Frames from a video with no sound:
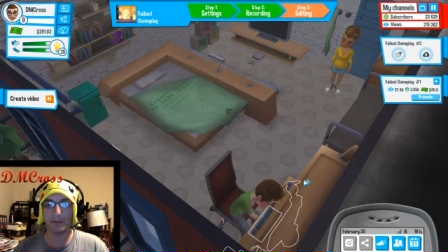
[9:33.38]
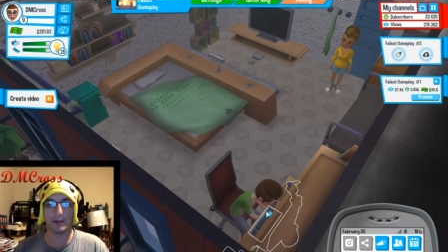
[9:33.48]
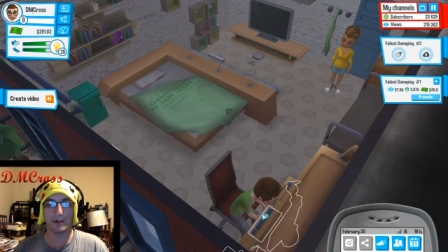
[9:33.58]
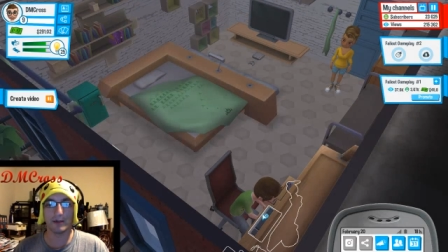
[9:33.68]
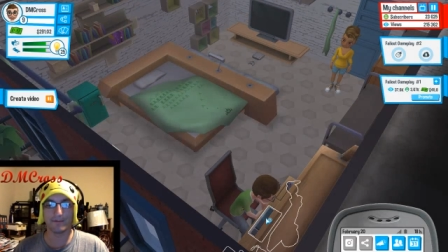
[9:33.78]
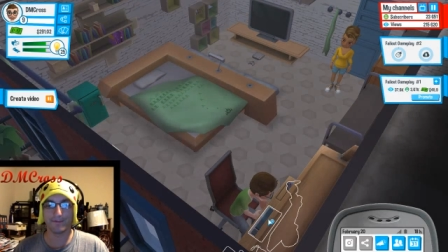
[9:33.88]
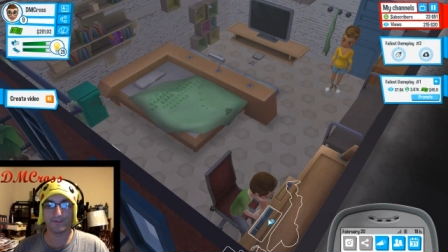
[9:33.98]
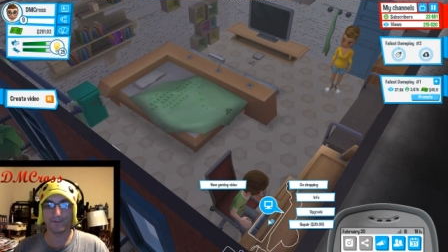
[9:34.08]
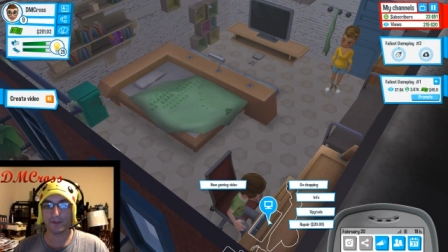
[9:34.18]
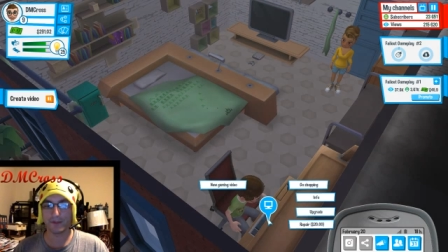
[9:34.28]
up.
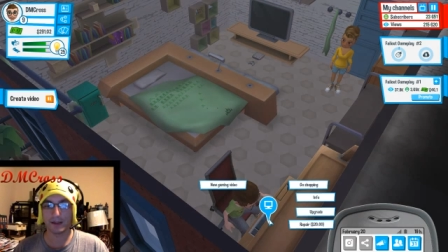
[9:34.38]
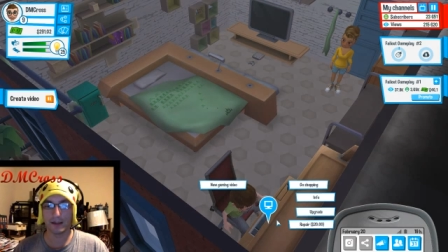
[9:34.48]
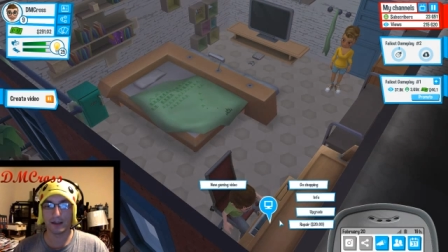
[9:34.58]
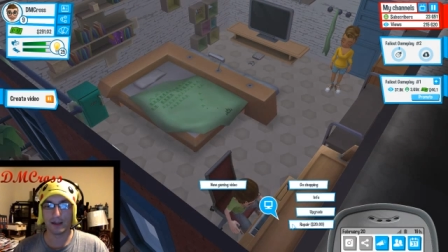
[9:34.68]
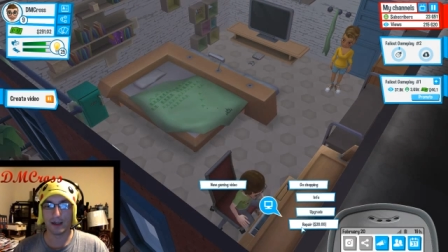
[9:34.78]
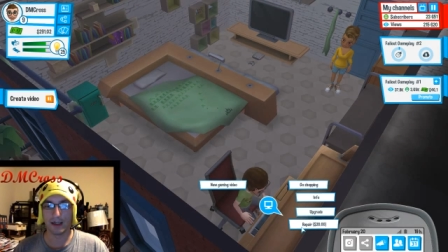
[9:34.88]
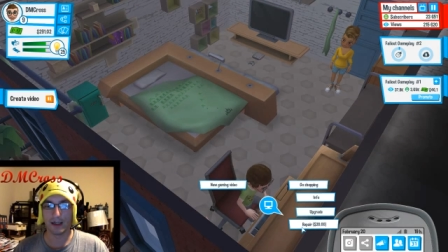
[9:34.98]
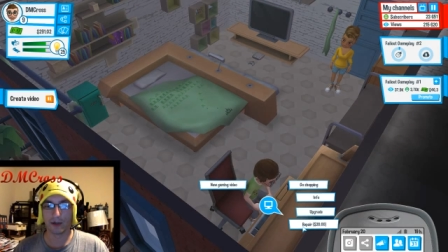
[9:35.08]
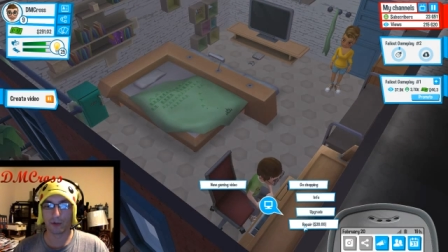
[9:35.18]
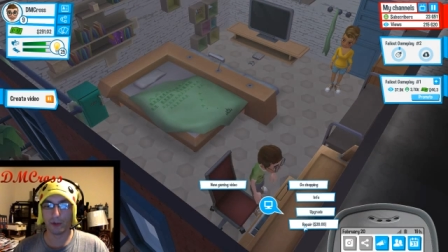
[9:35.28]

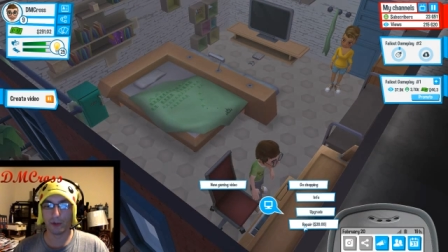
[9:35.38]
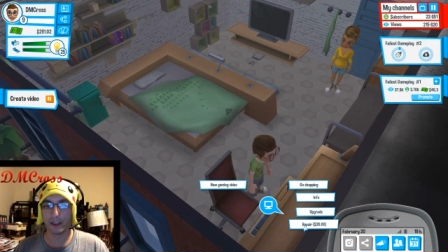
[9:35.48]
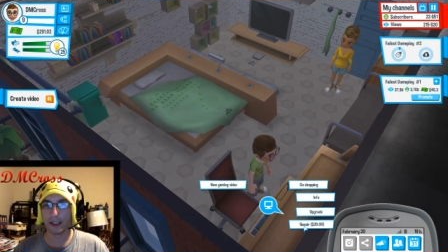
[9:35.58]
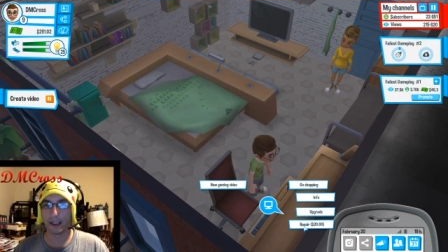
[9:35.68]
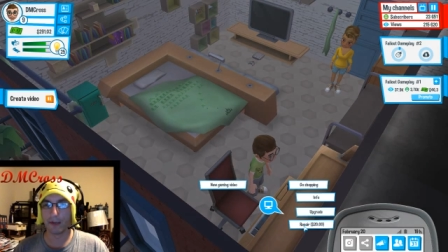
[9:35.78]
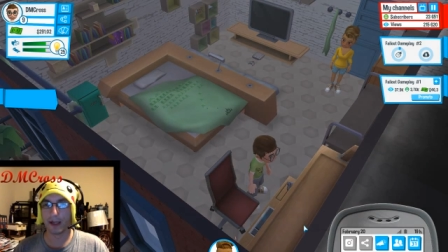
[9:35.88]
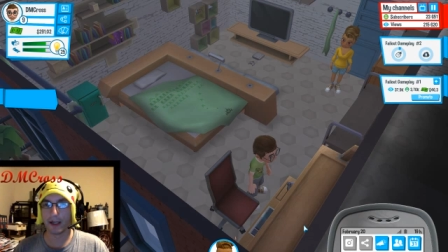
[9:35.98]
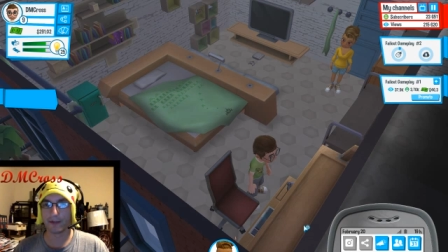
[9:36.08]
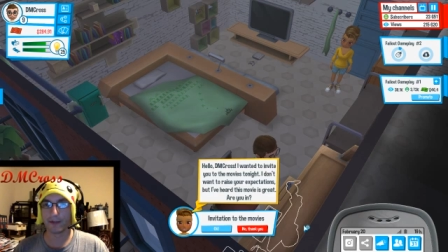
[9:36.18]
Don't appreciate that, man.